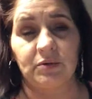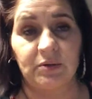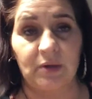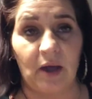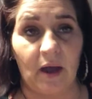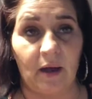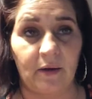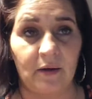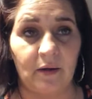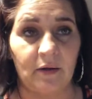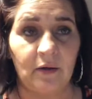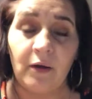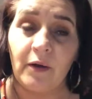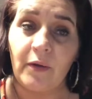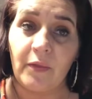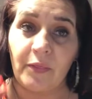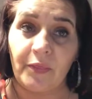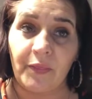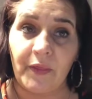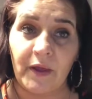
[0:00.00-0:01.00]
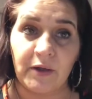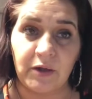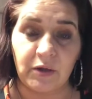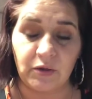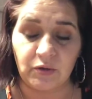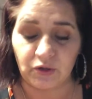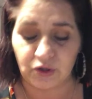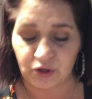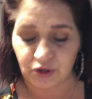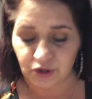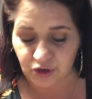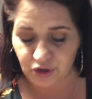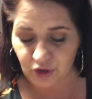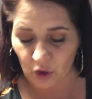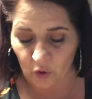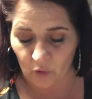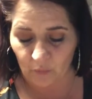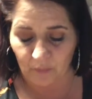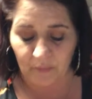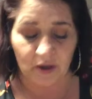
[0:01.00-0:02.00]
Donna, thank you
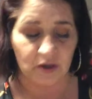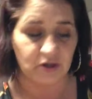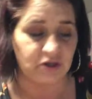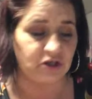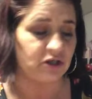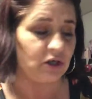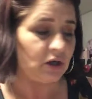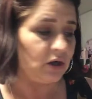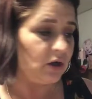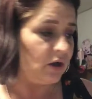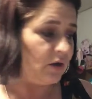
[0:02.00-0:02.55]
so much